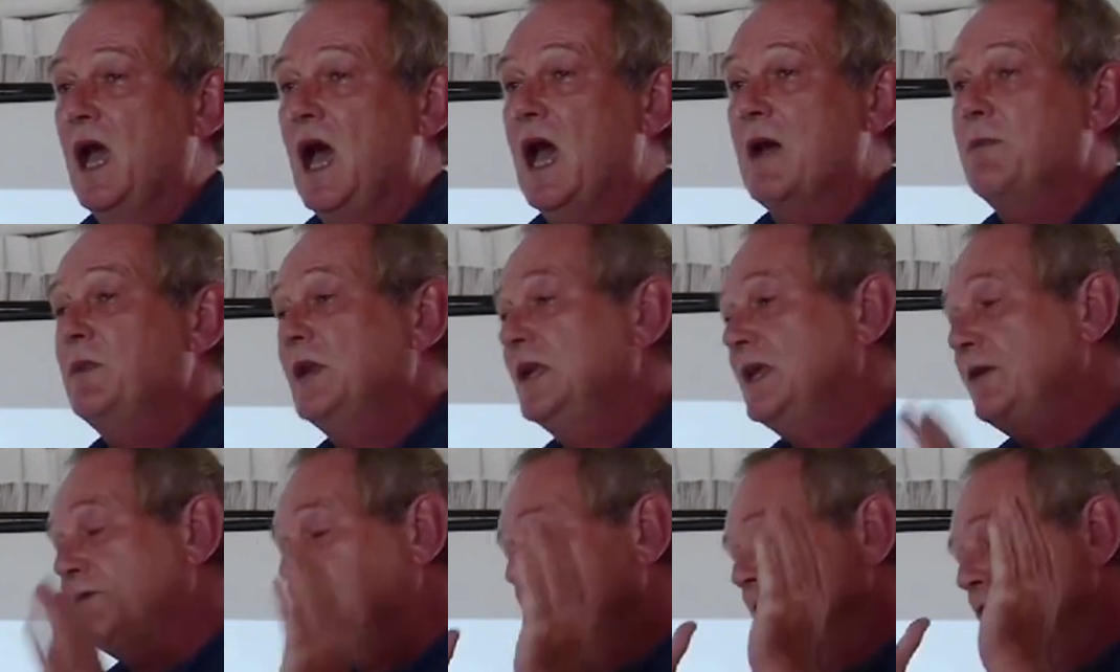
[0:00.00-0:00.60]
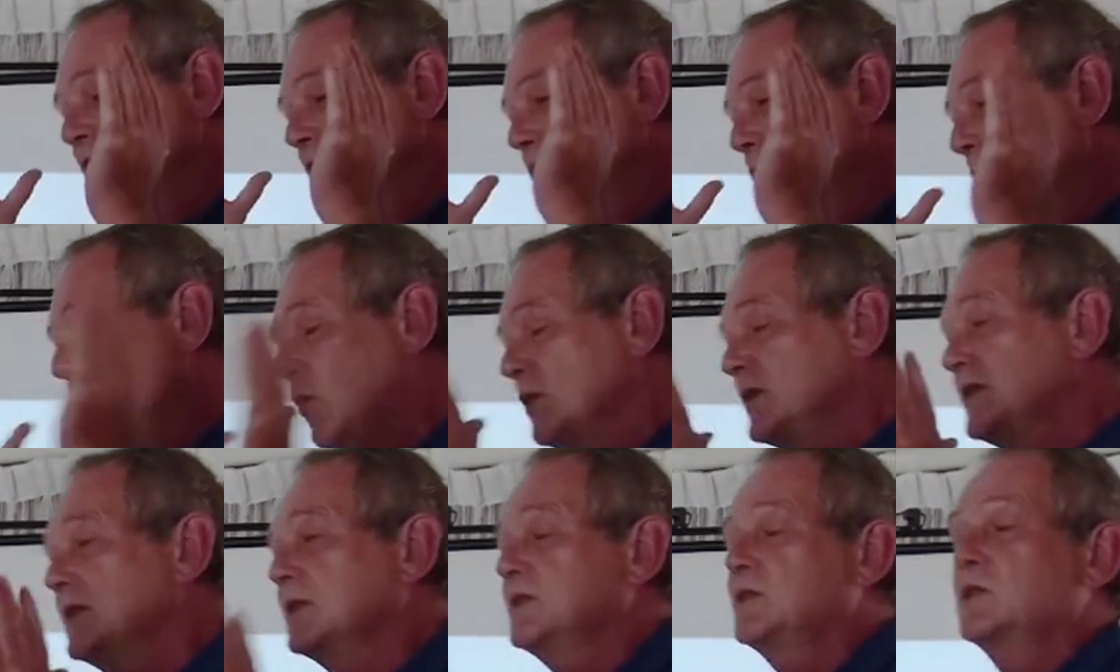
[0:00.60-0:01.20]
I believe it is
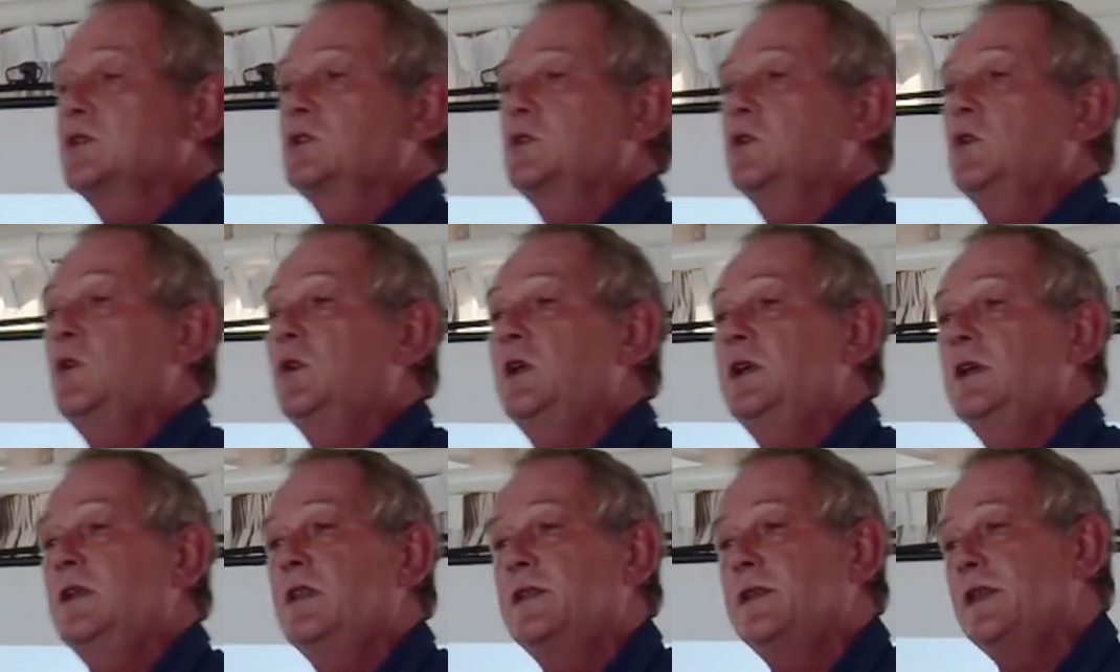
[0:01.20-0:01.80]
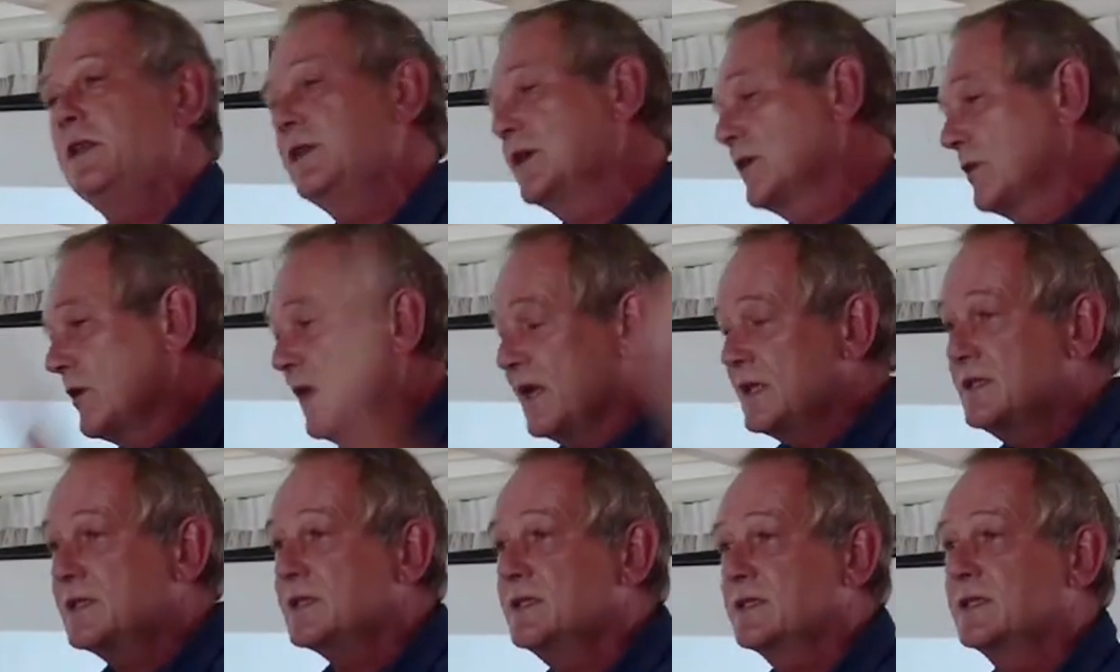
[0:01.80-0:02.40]
more dictatorial than the
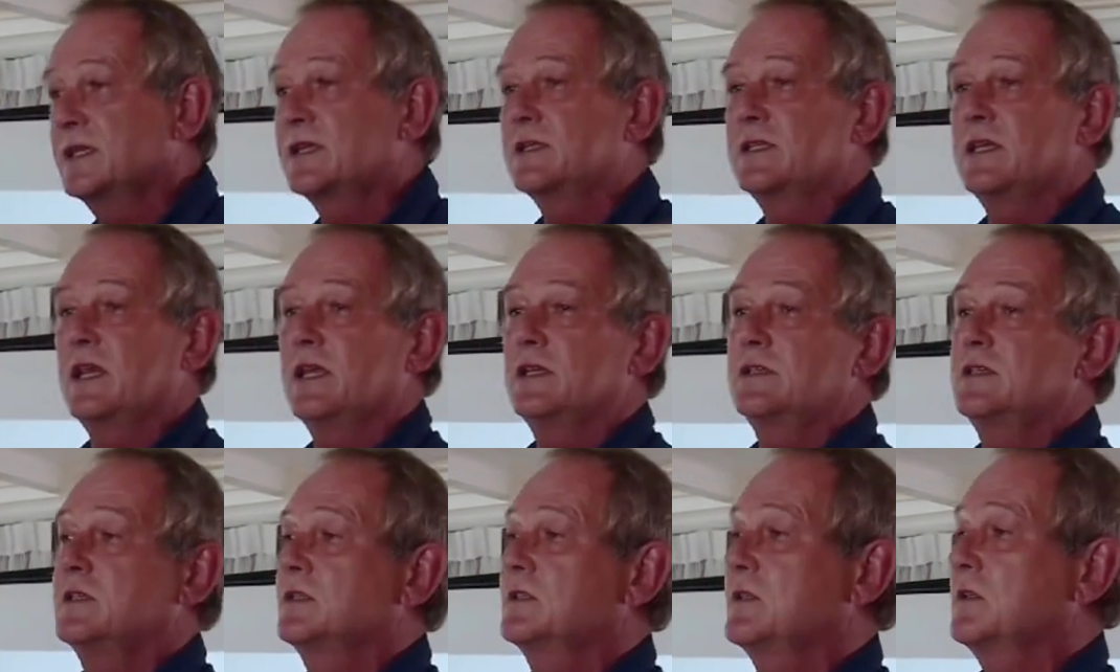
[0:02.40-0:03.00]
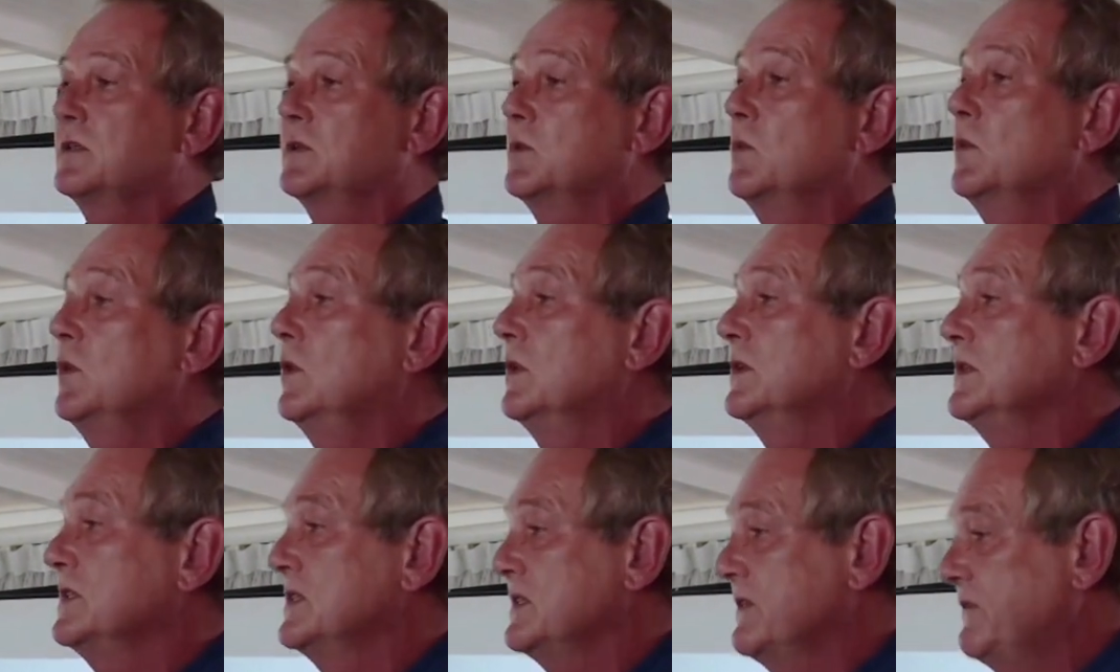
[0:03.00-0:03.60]
greatest dictators that the
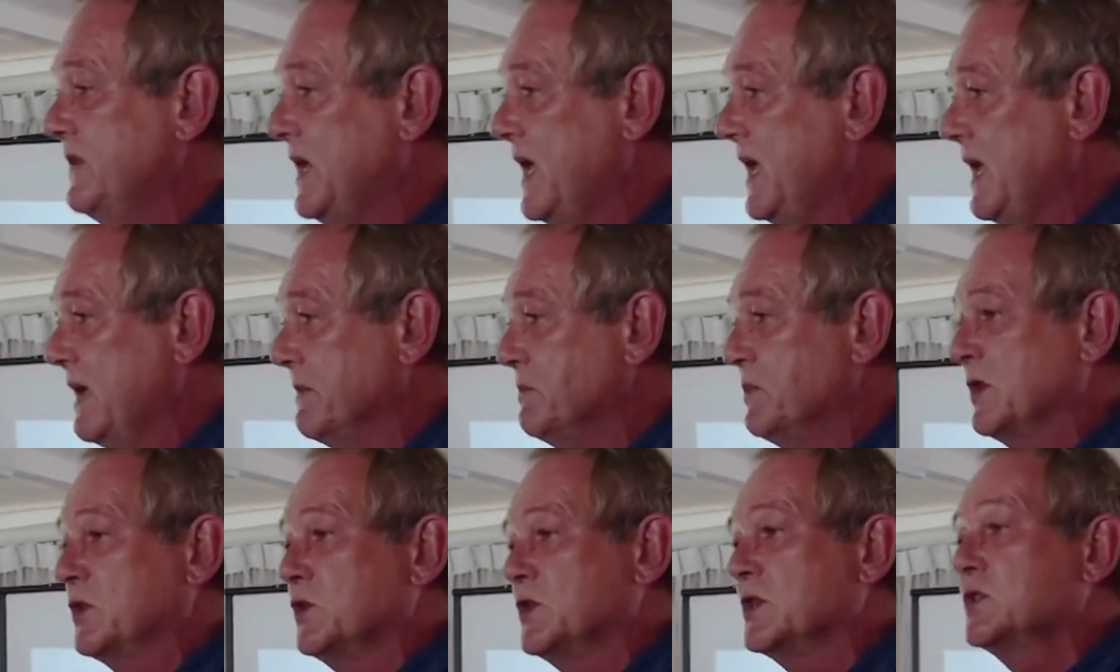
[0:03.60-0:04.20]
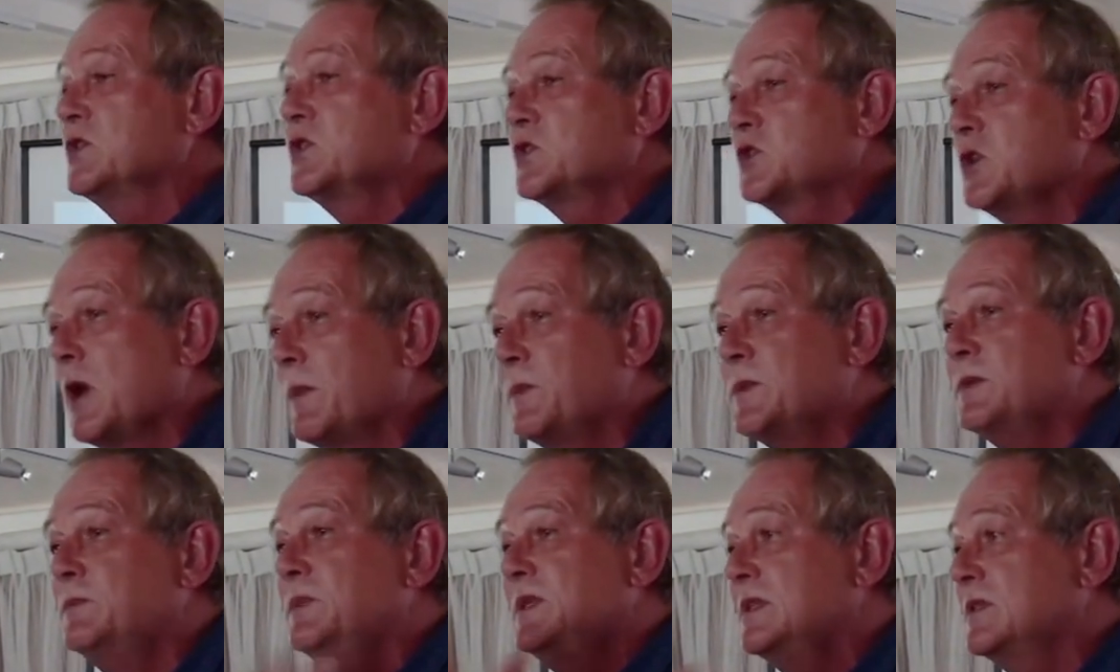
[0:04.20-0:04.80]
world has ever had because it
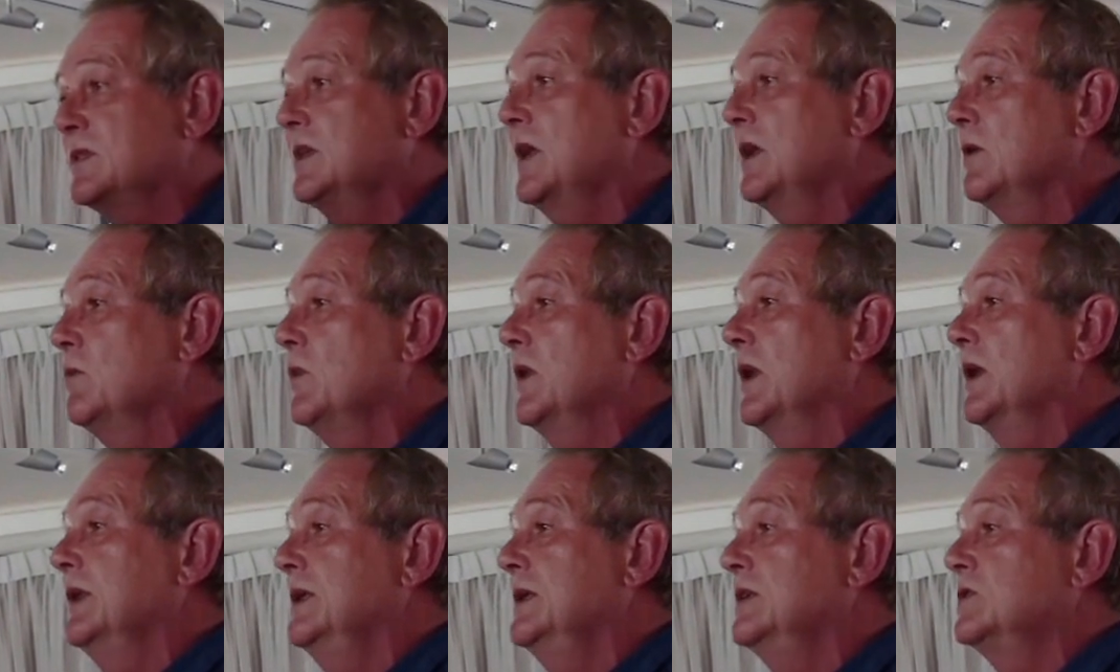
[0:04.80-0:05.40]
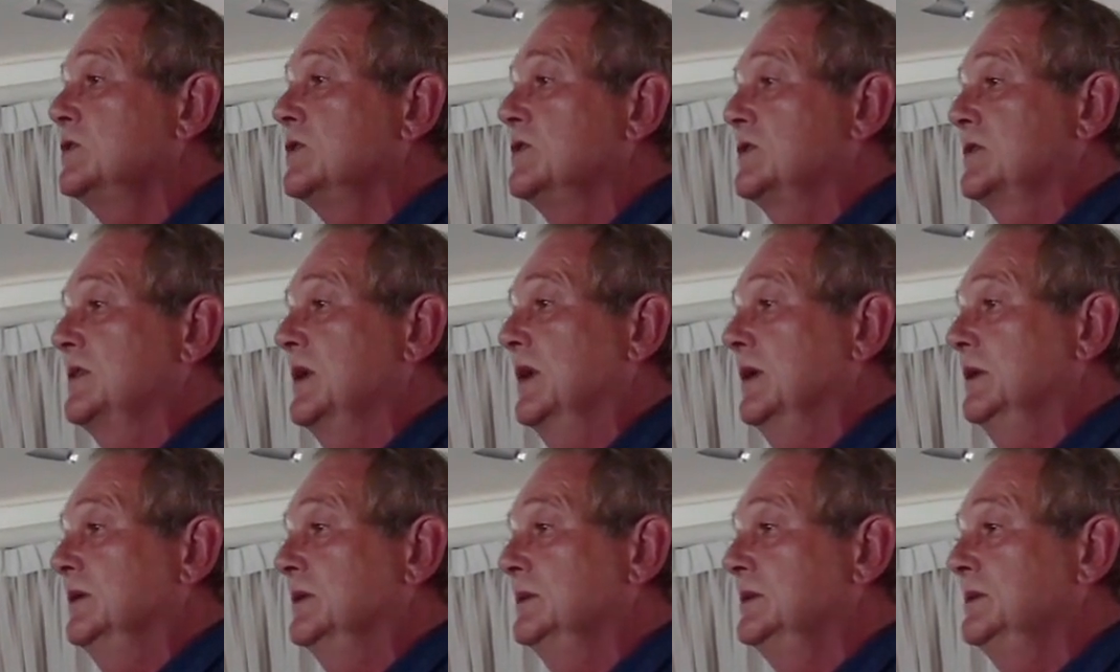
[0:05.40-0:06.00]
stops me saying what I need to
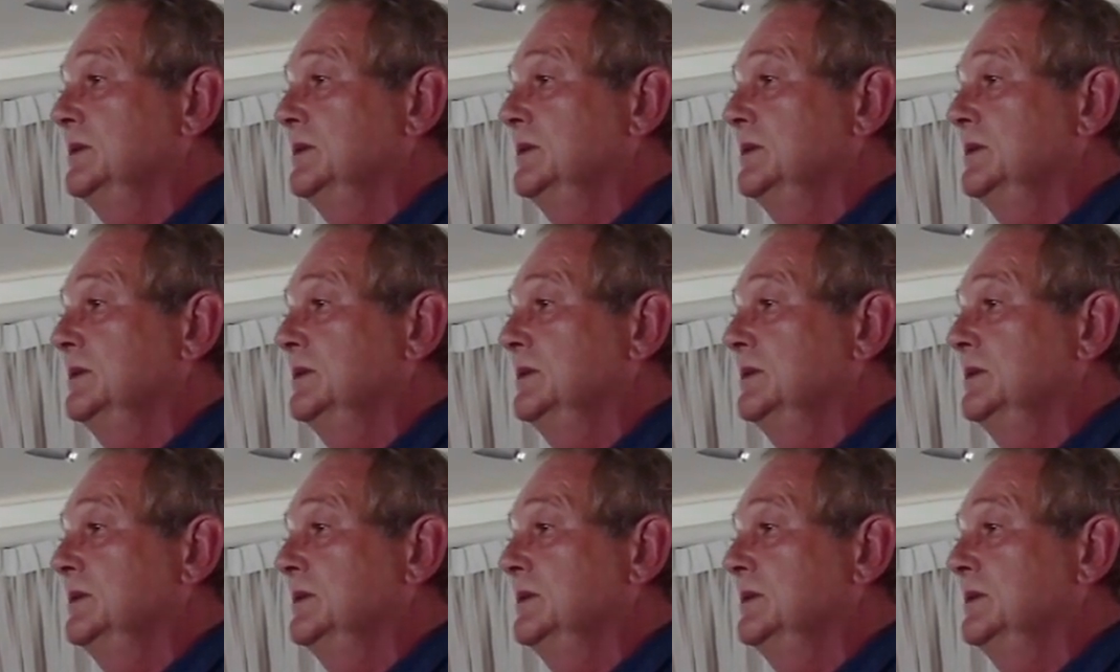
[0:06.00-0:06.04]
say.